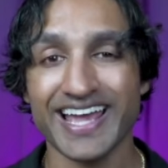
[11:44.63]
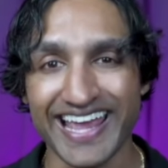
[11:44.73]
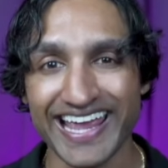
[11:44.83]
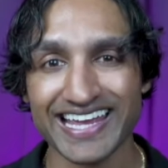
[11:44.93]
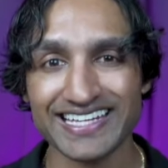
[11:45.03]

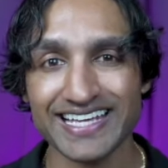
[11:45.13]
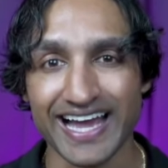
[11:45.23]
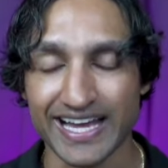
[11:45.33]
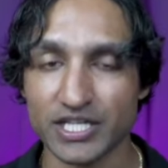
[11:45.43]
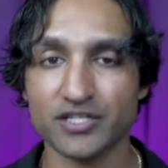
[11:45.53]
and
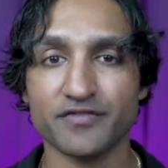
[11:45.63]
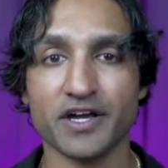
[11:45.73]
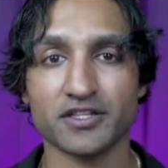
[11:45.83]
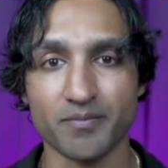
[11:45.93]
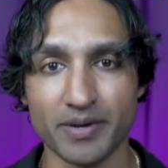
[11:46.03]

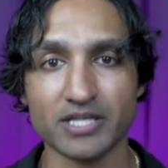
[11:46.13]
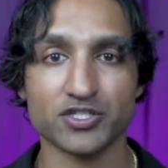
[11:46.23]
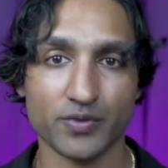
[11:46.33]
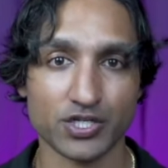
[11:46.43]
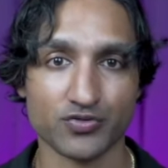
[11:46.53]
identifying the best
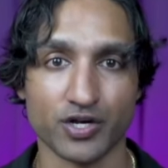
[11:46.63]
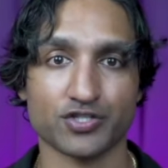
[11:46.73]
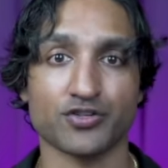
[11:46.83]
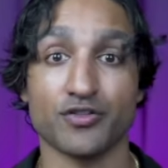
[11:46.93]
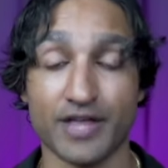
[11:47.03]
US
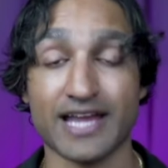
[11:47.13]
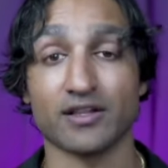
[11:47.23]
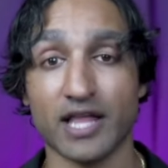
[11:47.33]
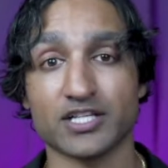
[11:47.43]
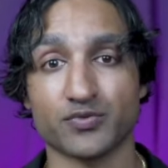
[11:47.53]
structure that
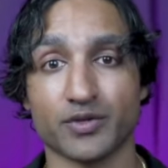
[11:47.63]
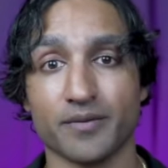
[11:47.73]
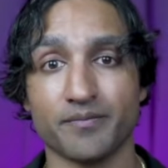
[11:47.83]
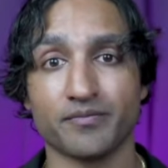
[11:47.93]
aligns with it.